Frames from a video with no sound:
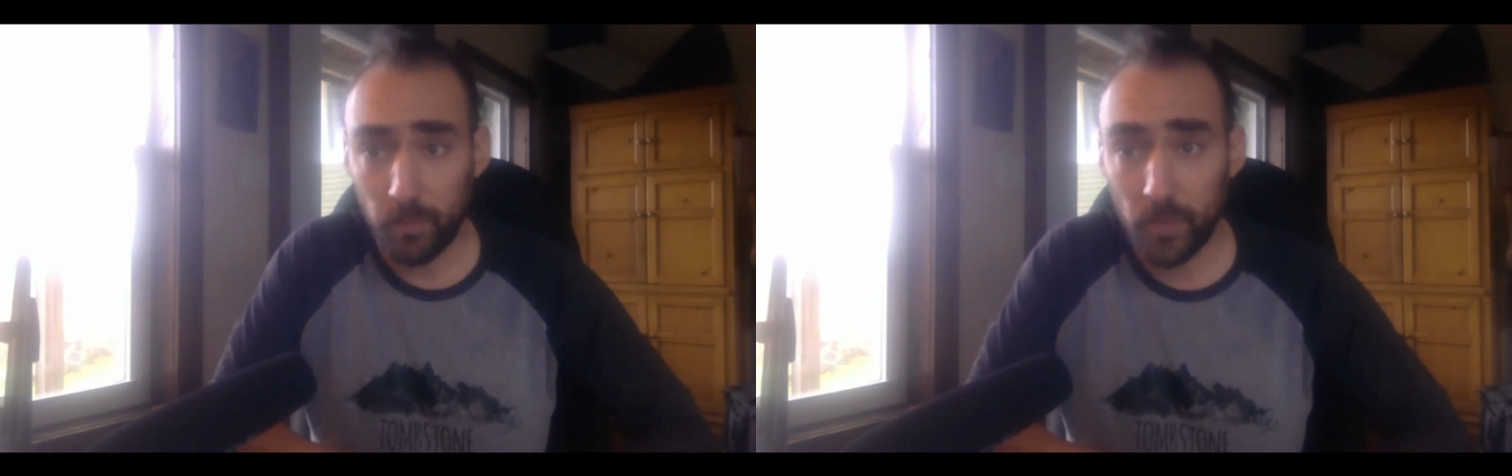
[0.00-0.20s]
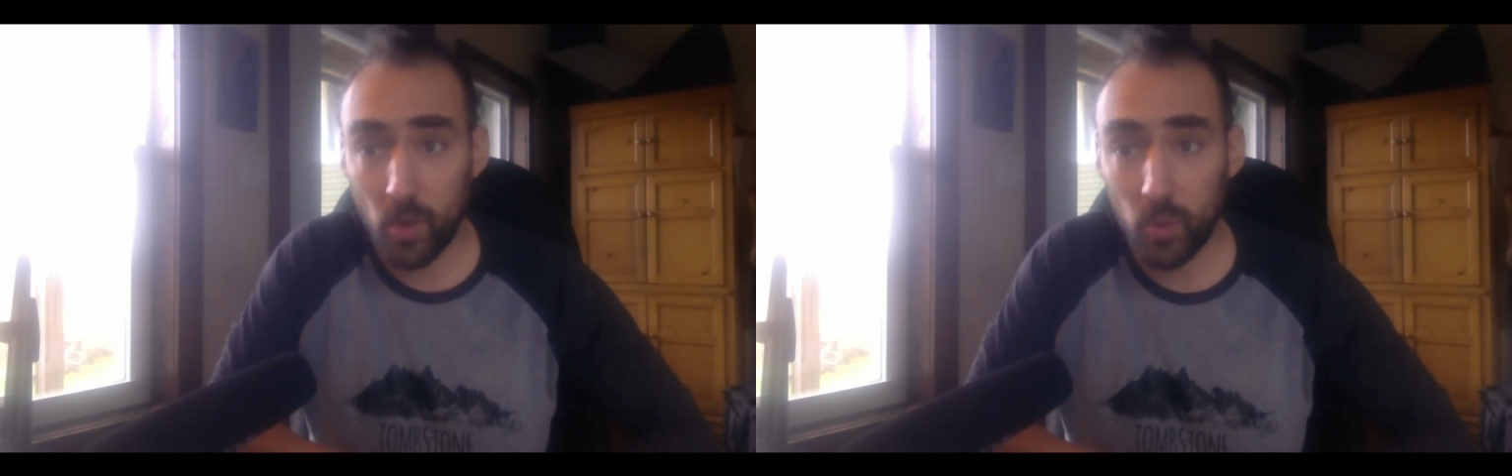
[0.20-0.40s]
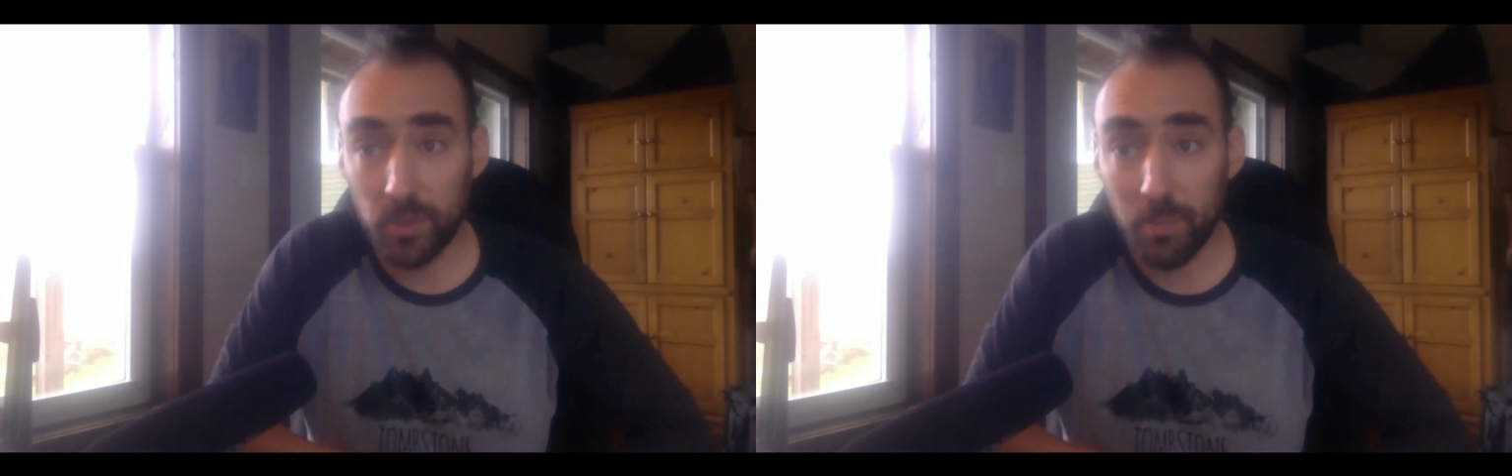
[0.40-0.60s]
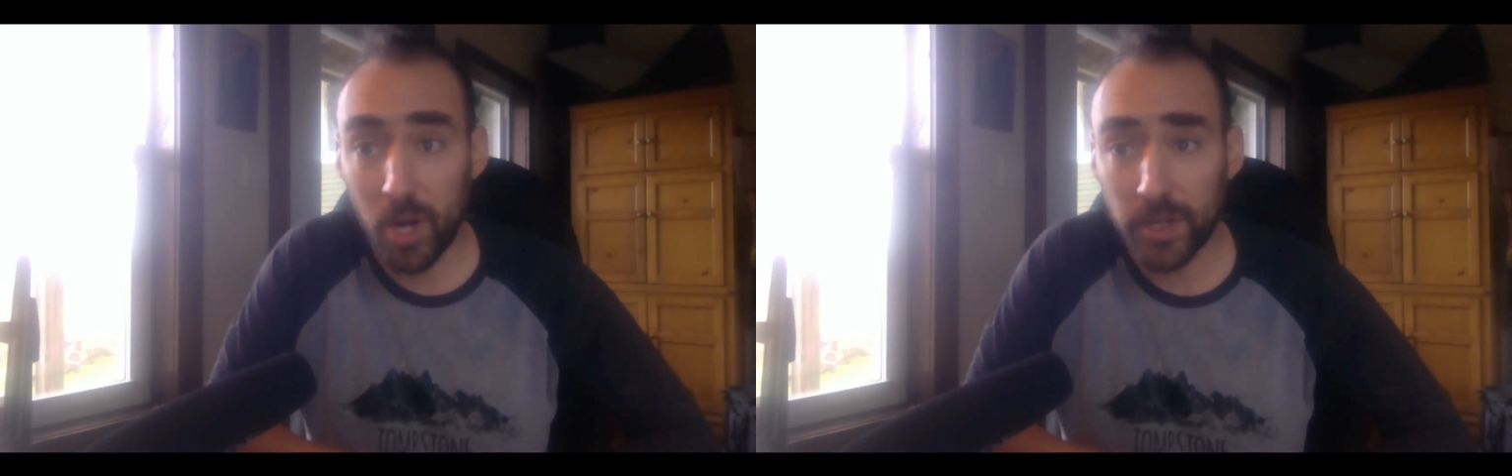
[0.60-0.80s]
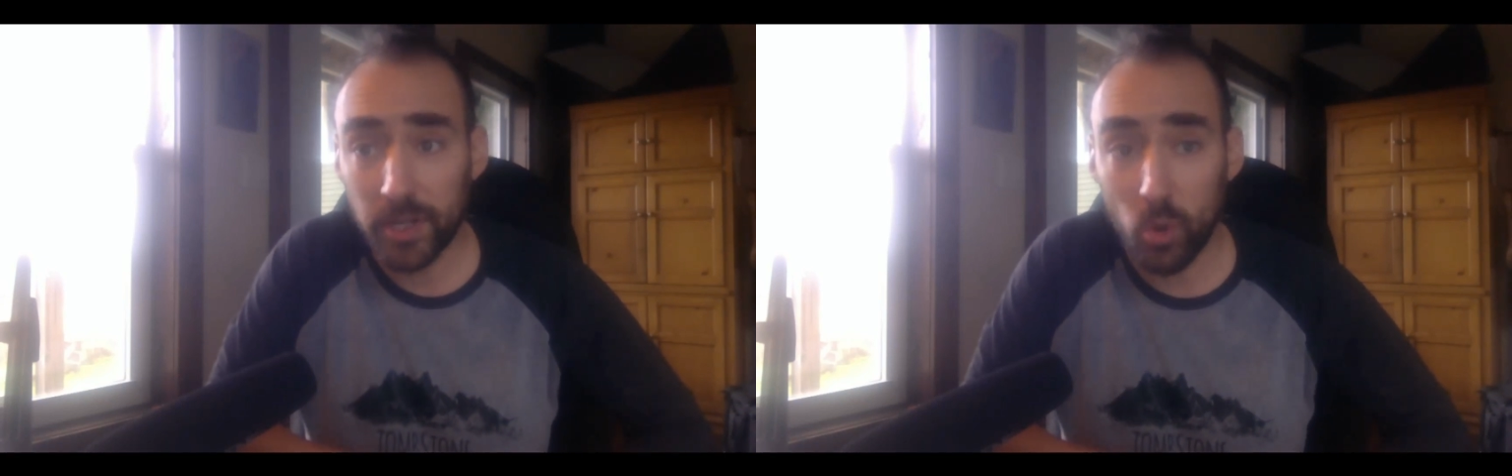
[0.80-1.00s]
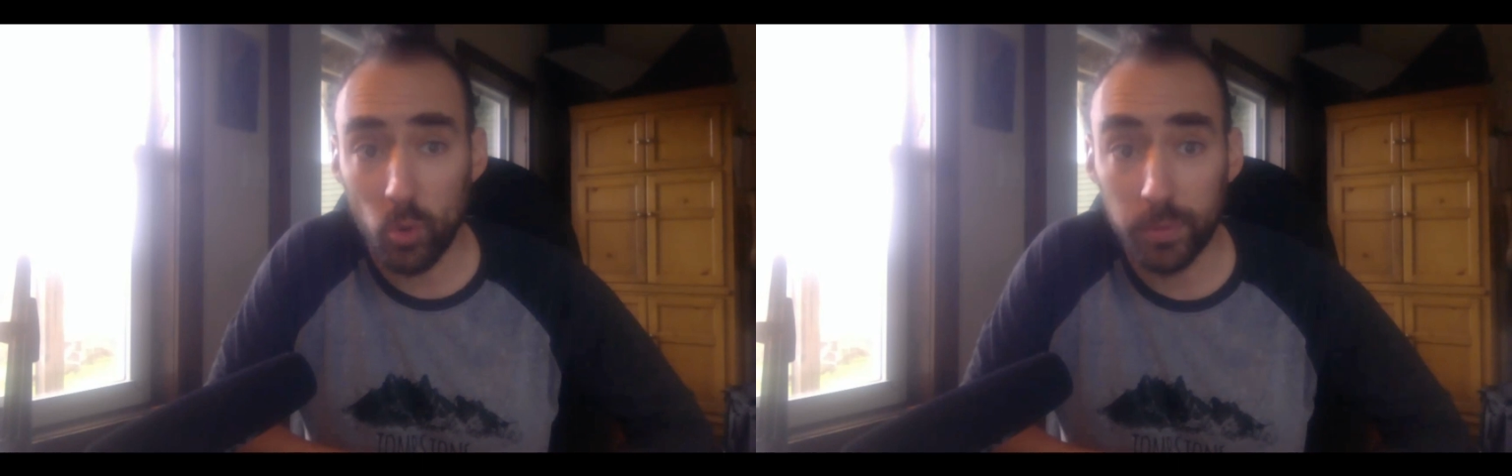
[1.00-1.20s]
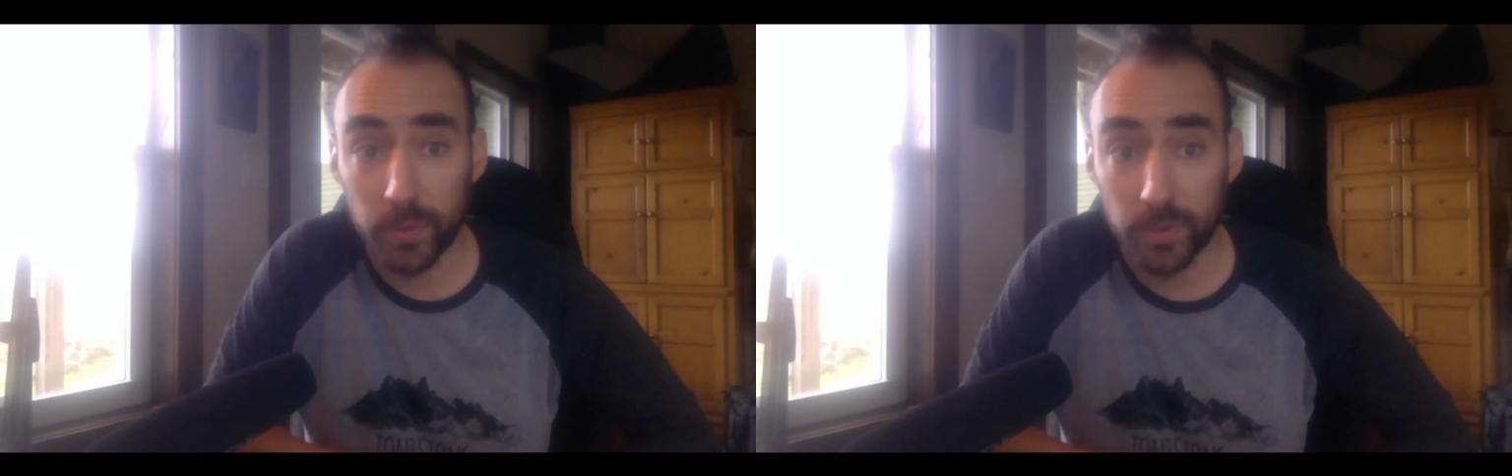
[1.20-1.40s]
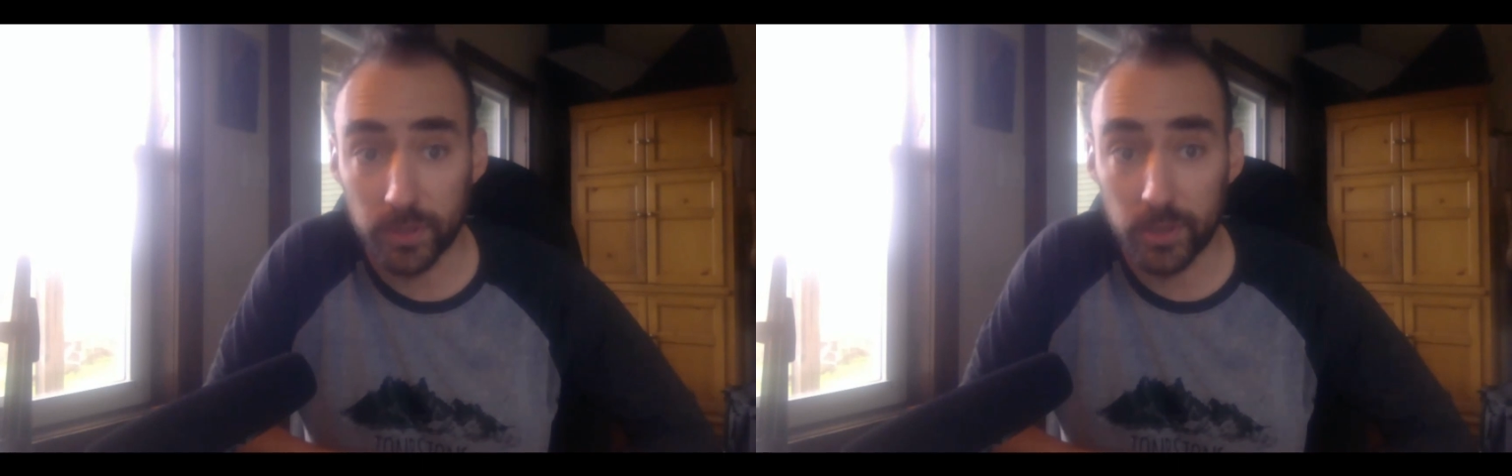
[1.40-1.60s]
When the market
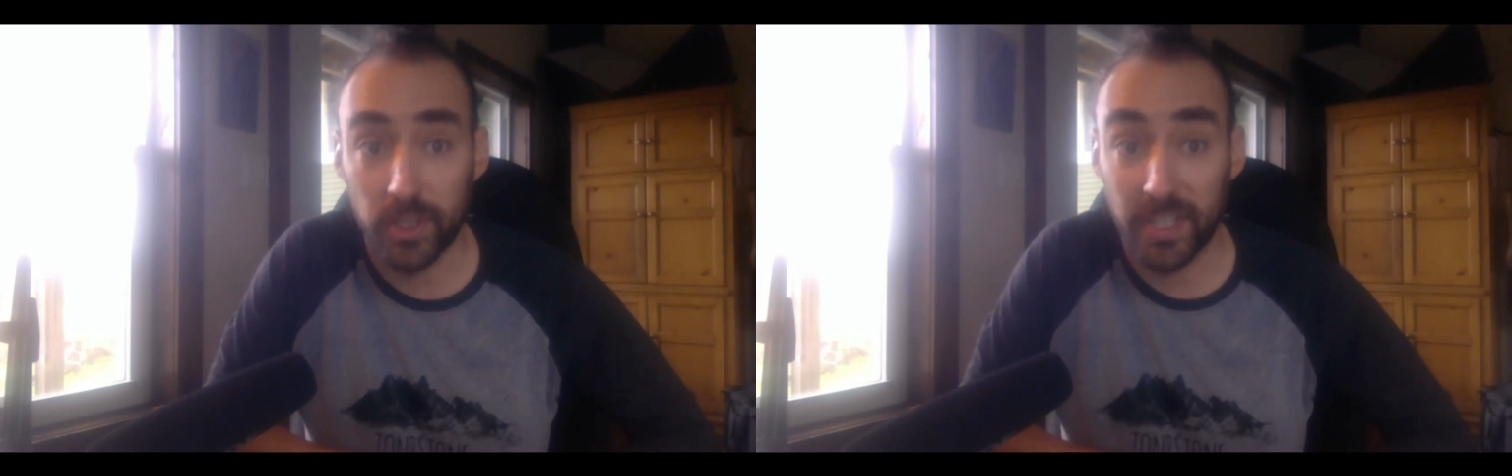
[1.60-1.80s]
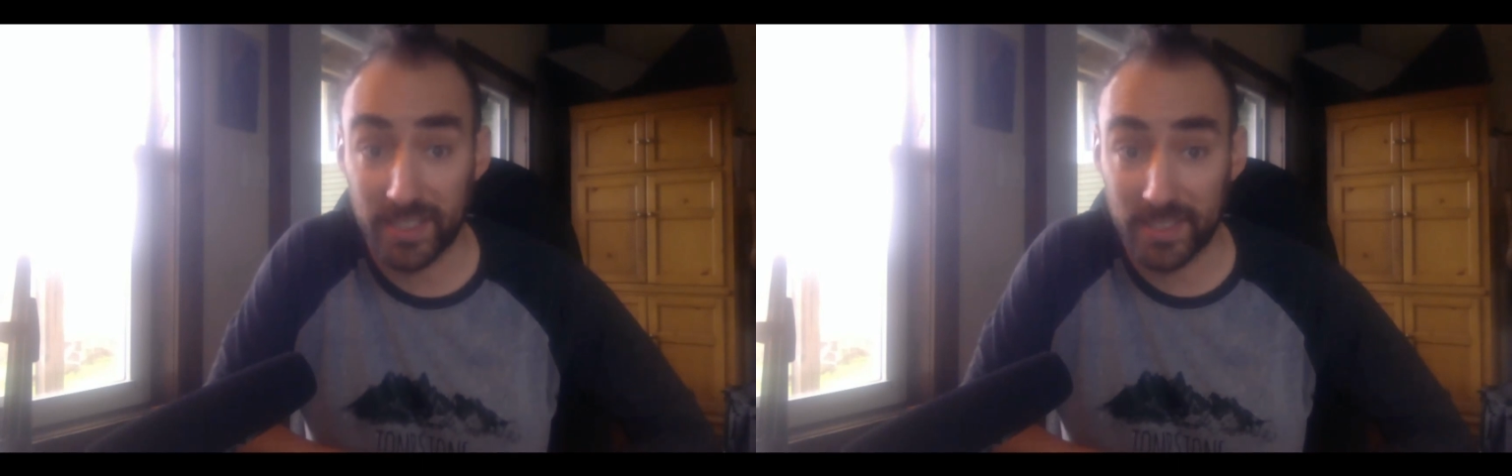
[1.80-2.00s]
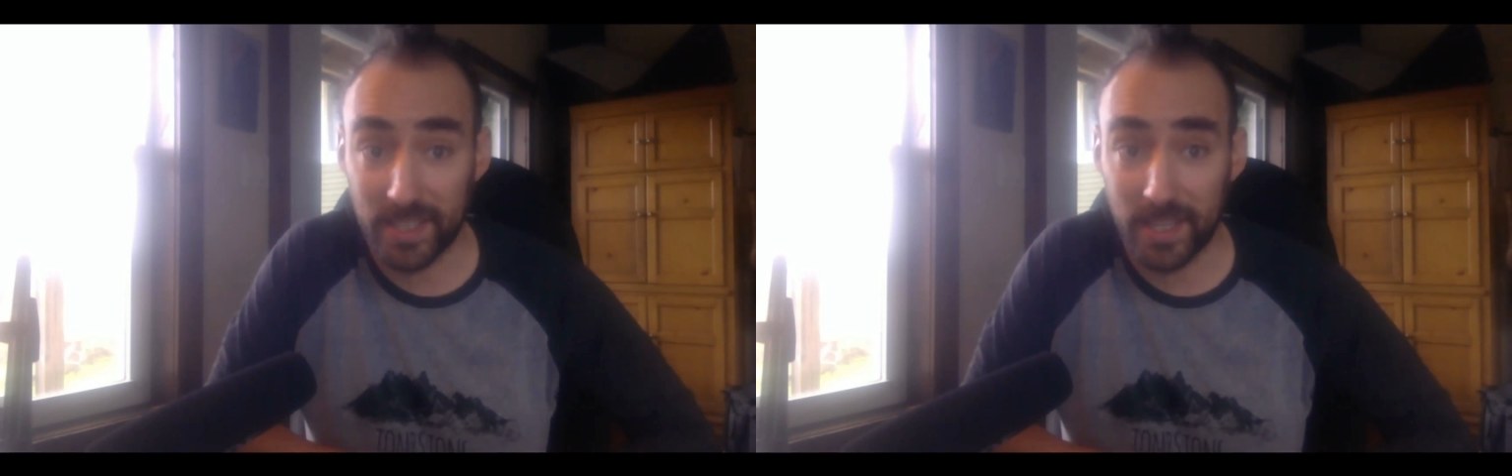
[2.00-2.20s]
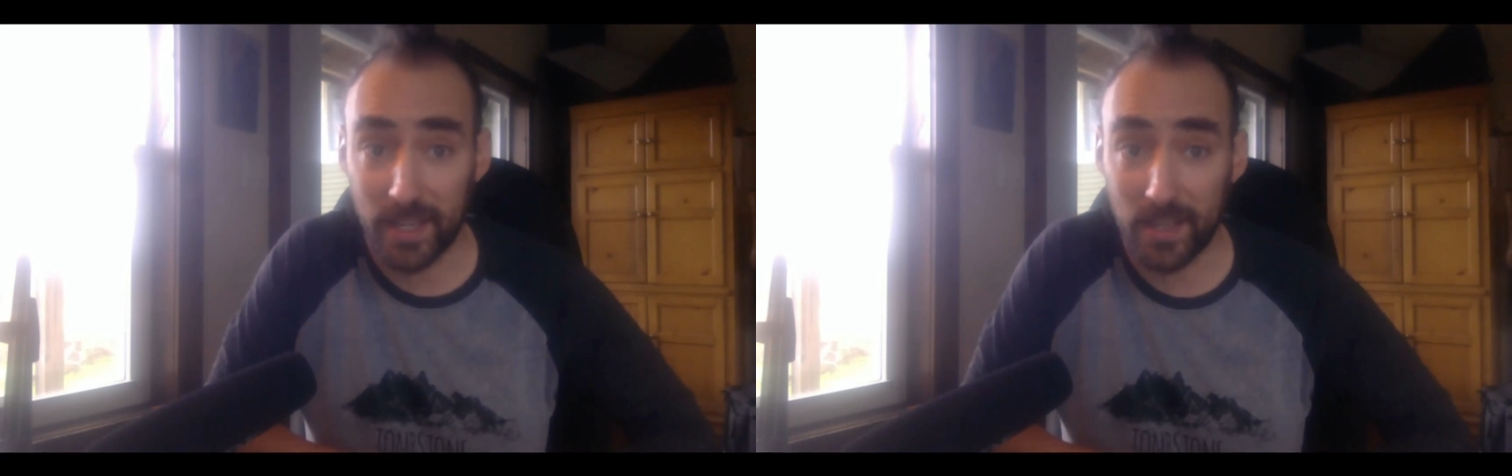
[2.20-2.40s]
opens the next day,